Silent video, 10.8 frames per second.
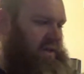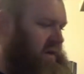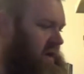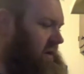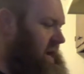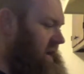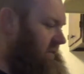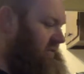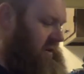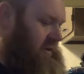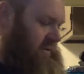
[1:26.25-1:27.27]
Alright,
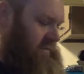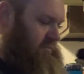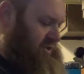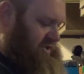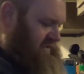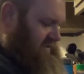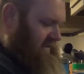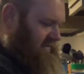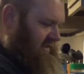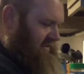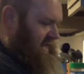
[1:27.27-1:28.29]
so push this
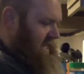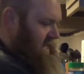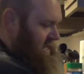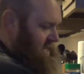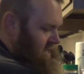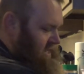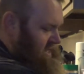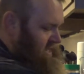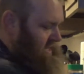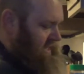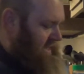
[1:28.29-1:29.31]
off to the side.
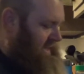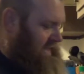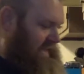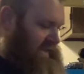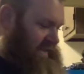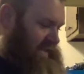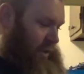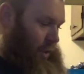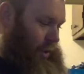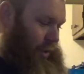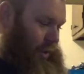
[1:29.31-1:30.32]
Yes.
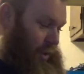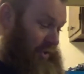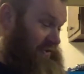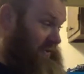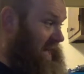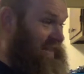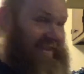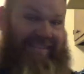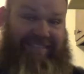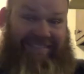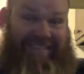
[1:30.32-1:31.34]
Dude, that looks
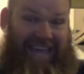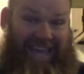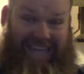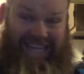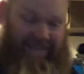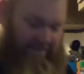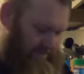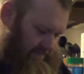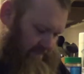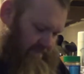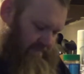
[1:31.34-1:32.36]
sick.
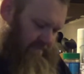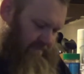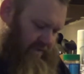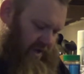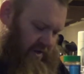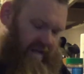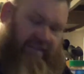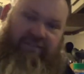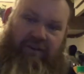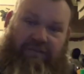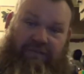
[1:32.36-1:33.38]
Alright,
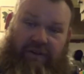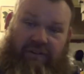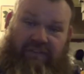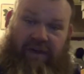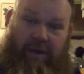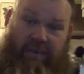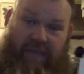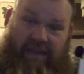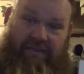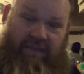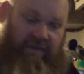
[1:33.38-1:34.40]
so first of all, we
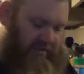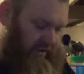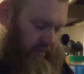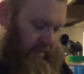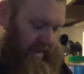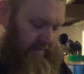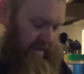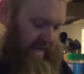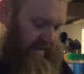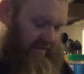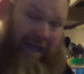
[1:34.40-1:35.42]
have this little white
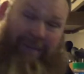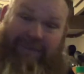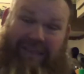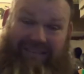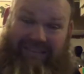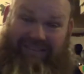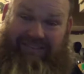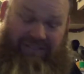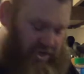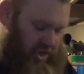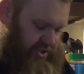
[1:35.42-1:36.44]
box. I'm guessing is the
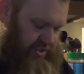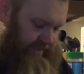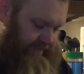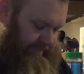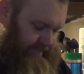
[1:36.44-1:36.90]
charger.